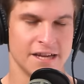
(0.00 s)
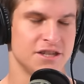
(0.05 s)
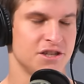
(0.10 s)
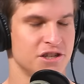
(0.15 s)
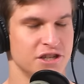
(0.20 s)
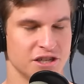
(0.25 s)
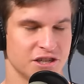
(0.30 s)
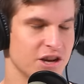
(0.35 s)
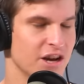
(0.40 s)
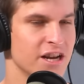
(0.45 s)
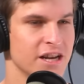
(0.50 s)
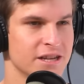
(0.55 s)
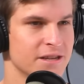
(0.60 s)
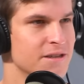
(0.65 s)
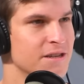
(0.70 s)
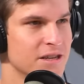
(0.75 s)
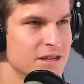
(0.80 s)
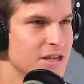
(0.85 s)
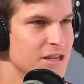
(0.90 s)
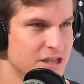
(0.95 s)
she's might gonna, as well
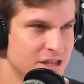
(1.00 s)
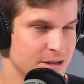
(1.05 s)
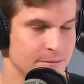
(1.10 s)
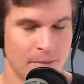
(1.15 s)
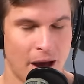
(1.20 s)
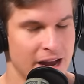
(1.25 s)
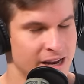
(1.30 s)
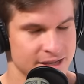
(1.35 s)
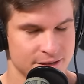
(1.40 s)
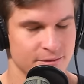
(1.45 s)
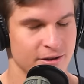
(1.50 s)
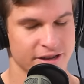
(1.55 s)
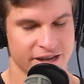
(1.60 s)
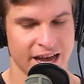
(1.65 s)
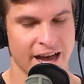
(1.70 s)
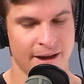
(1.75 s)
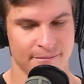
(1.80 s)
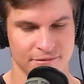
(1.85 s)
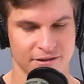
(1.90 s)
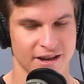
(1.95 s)
capitalize now well where the mar-